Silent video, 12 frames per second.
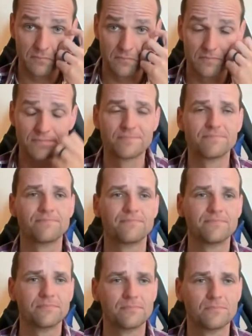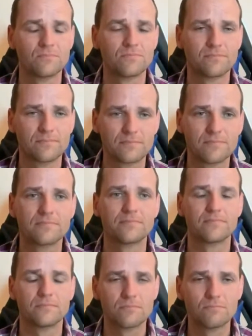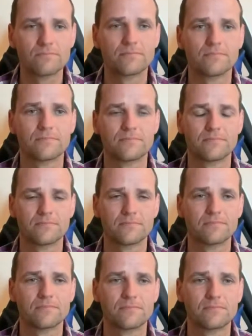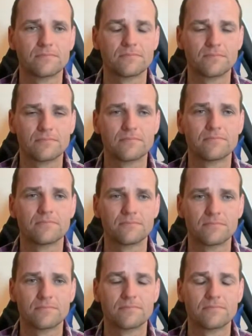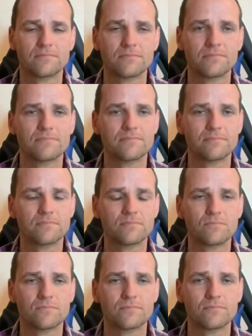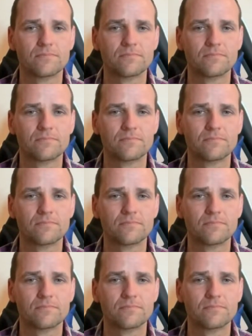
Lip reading: [no speech]